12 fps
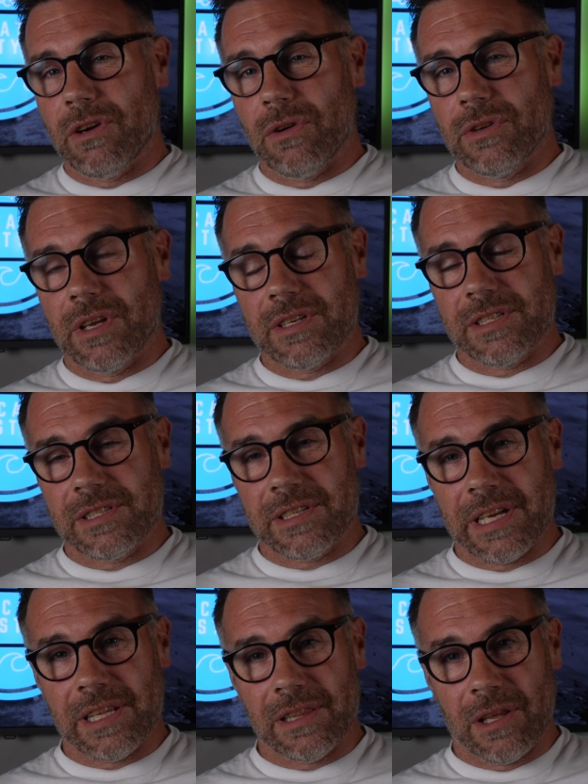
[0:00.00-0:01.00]
on,
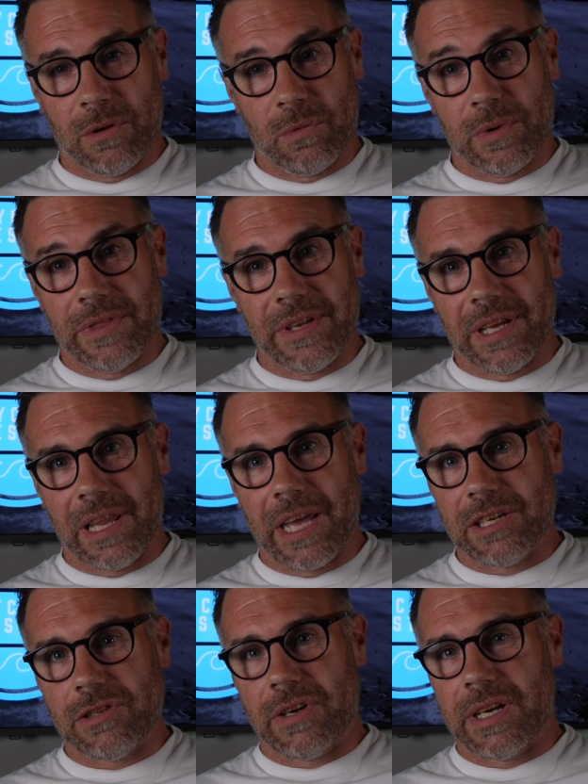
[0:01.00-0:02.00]
still with the
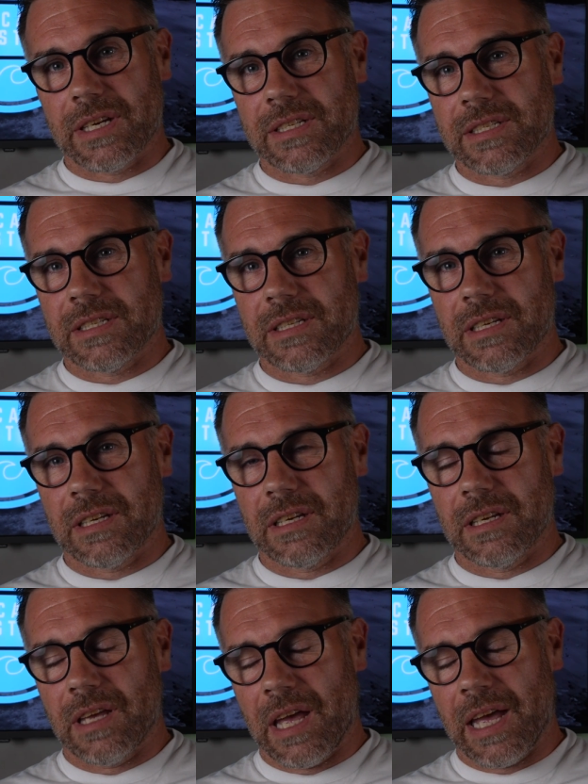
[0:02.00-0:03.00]
electrics,
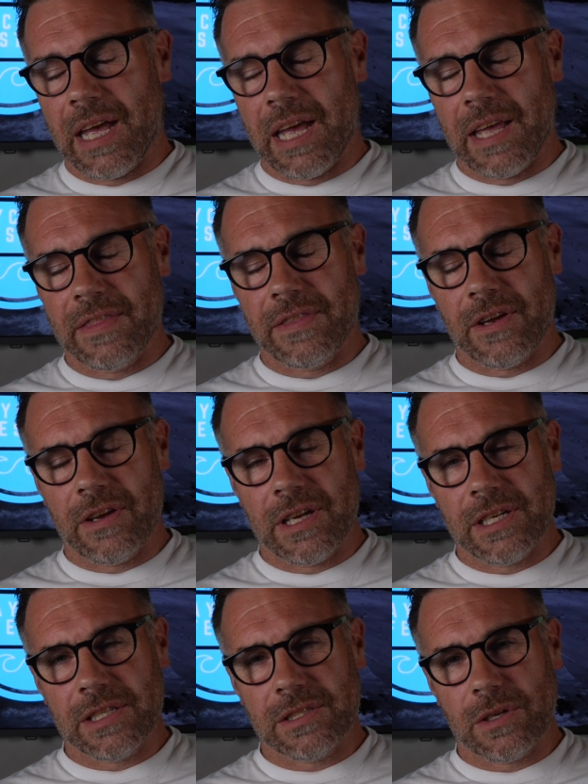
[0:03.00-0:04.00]
there
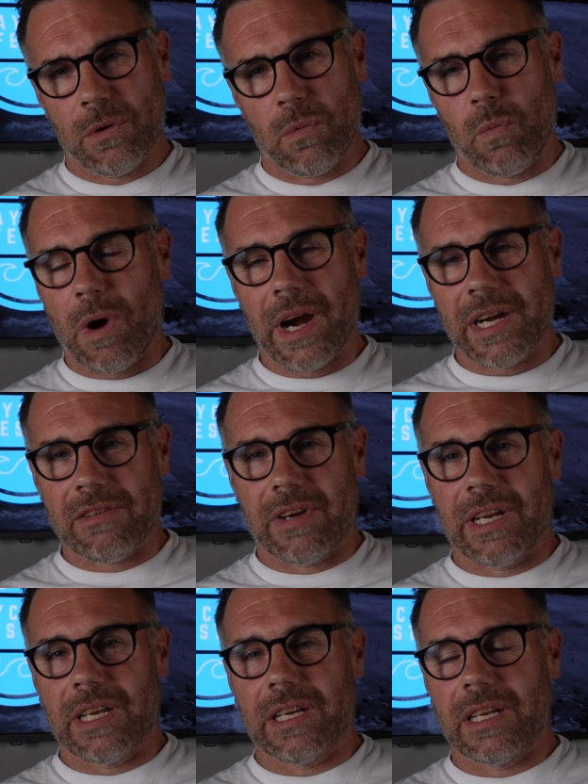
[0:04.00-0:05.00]
is
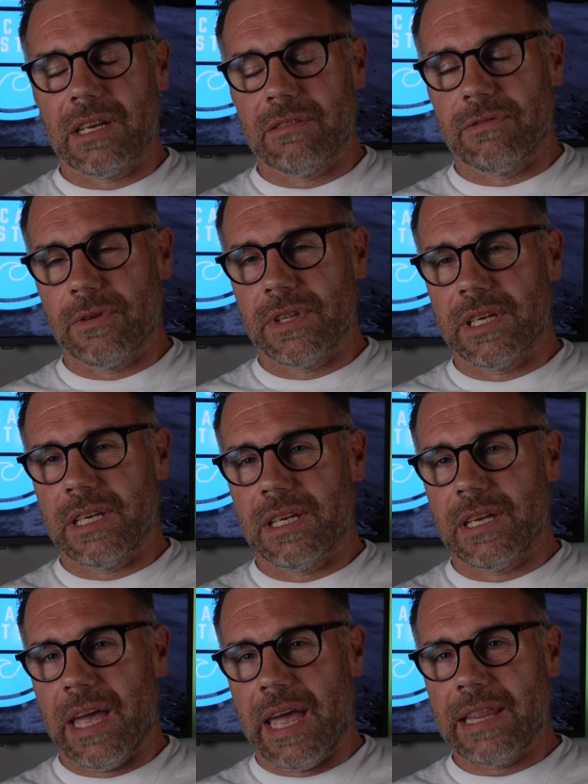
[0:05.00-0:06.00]
wiring for
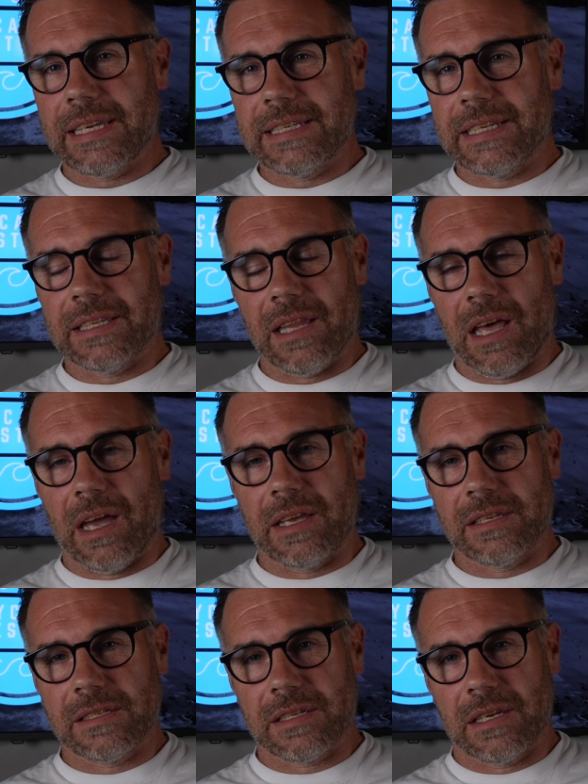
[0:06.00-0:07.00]
the LED
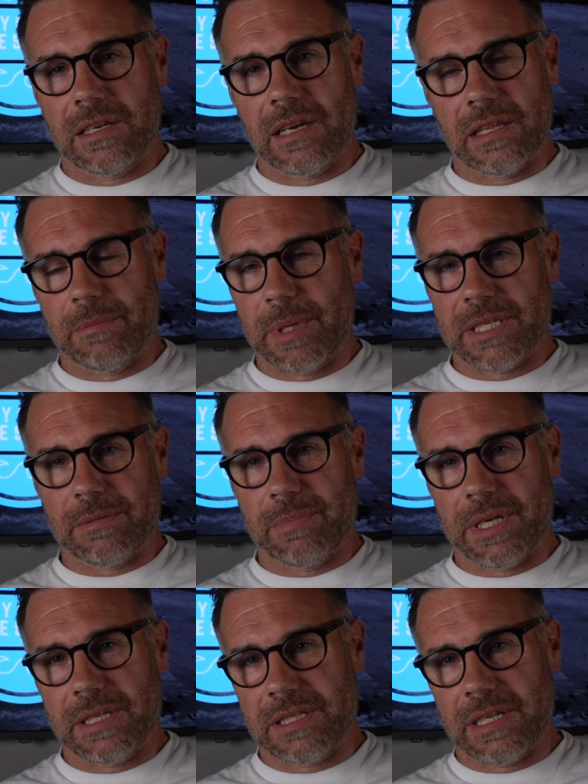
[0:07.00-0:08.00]
lights and other bits and
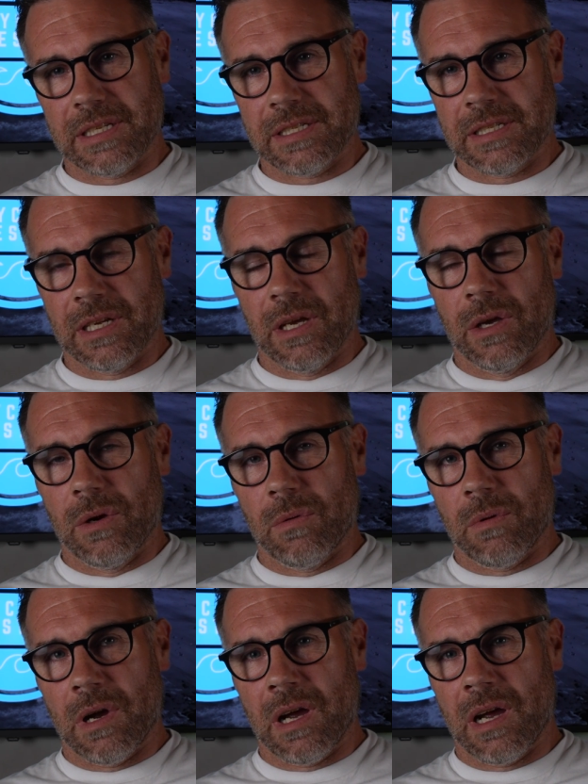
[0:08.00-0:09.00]
pieces
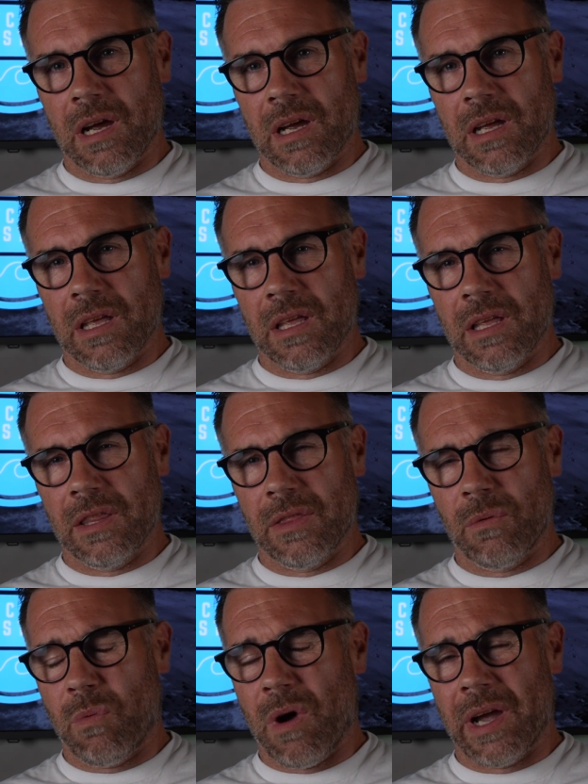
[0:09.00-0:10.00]
where
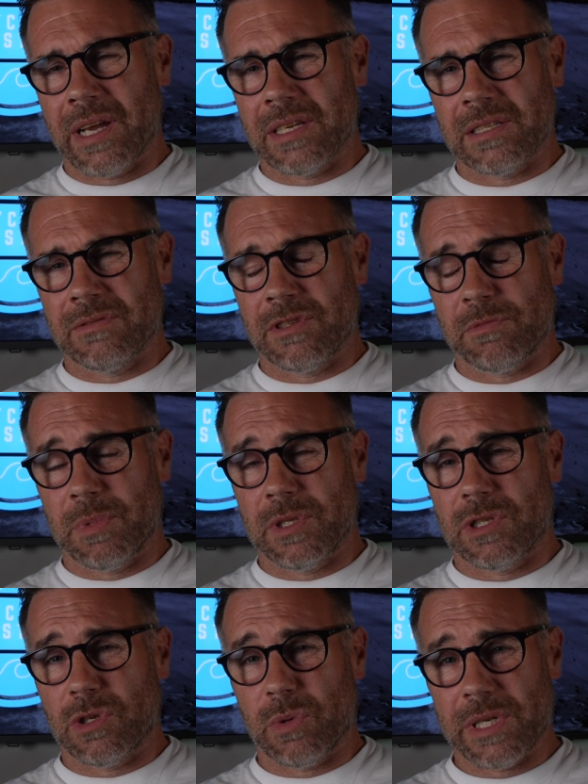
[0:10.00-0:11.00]
the wires have just been
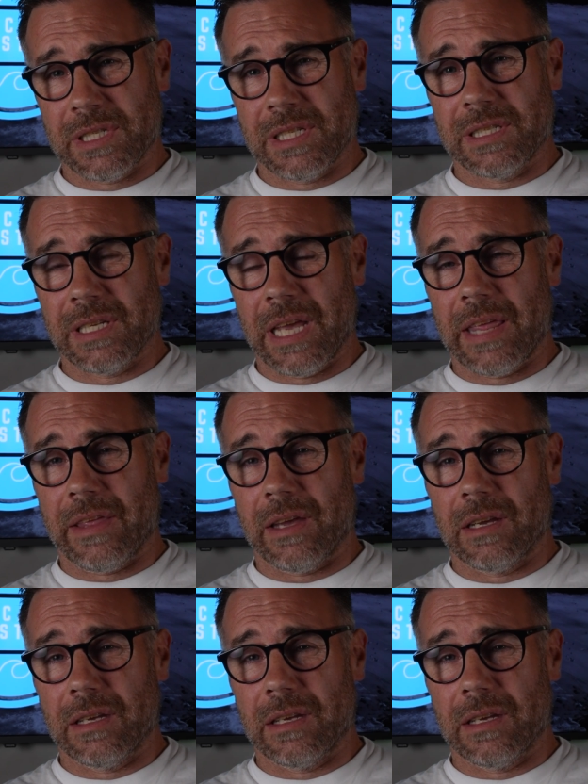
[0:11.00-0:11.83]
twisted together